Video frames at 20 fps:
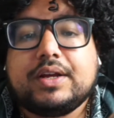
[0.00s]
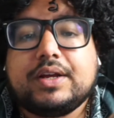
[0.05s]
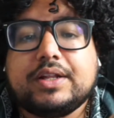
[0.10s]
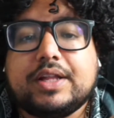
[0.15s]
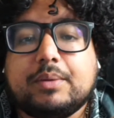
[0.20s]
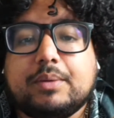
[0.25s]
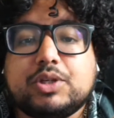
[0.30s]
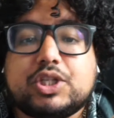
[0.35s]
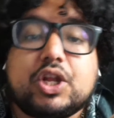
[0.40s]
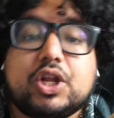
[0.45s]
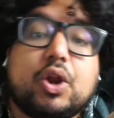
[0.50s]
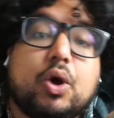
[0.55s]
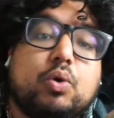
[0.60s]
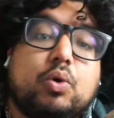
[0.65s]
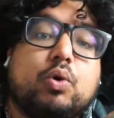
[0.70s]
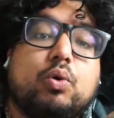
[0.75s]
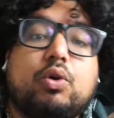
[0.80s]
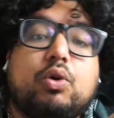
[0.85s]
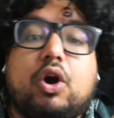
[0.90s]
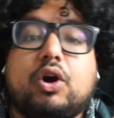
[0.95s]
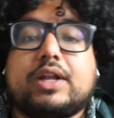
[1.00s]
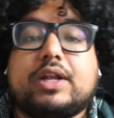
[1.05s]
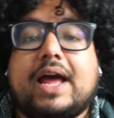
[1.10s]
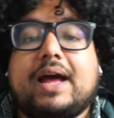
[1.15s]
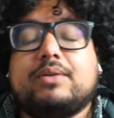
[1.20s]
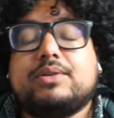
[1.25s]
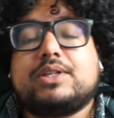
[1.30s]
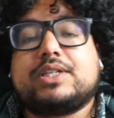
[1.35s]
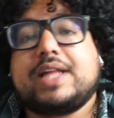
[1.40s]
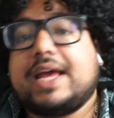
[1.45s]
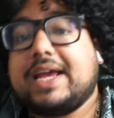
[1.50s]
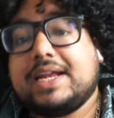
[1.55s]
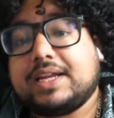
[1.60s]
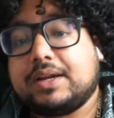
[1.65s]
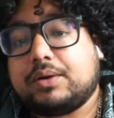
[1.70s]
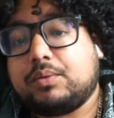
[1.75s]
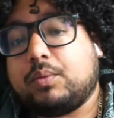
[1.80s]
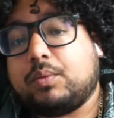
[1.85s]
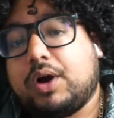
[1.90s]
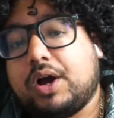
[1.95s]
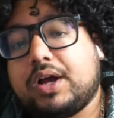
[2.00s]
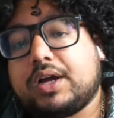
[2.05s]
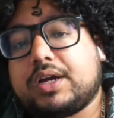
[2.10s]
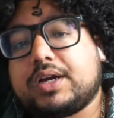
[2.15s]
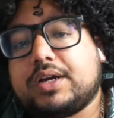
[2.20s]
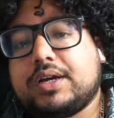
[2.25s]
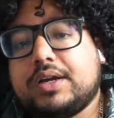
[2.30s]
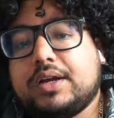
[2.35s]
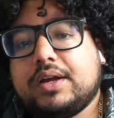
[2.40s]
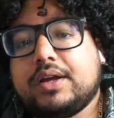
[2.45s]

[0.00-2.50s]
There was the local lockdowns. They didn't work.